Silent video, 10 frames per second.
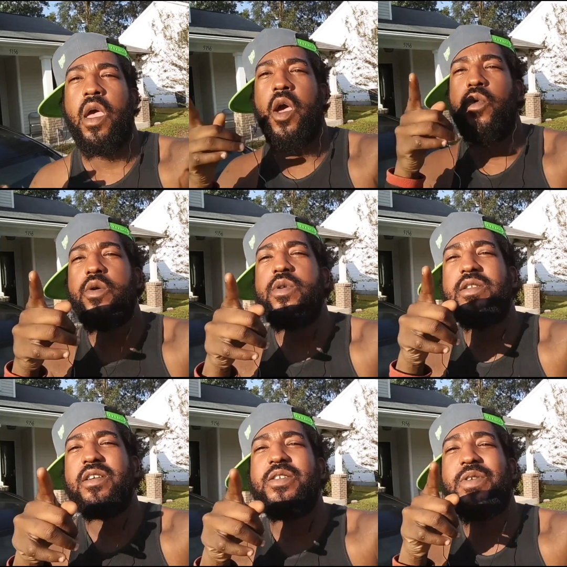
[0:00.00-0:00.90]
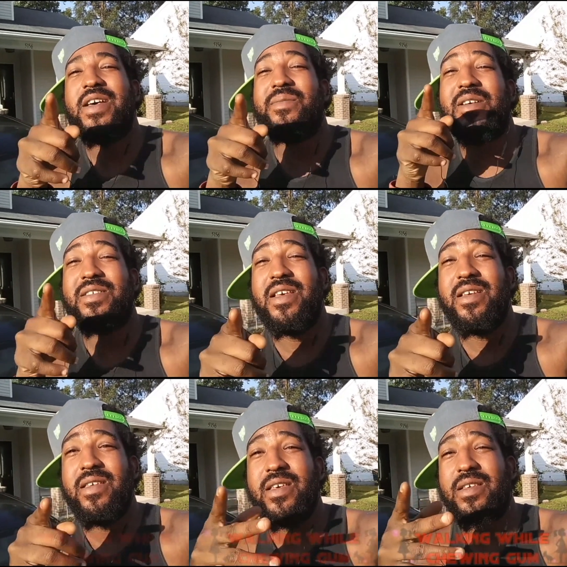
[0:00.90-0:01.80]
What I want to talk to you guys about
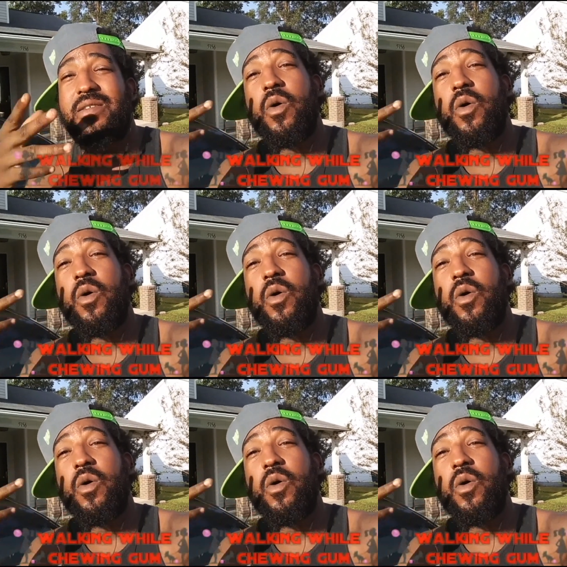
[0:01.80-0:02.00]
today is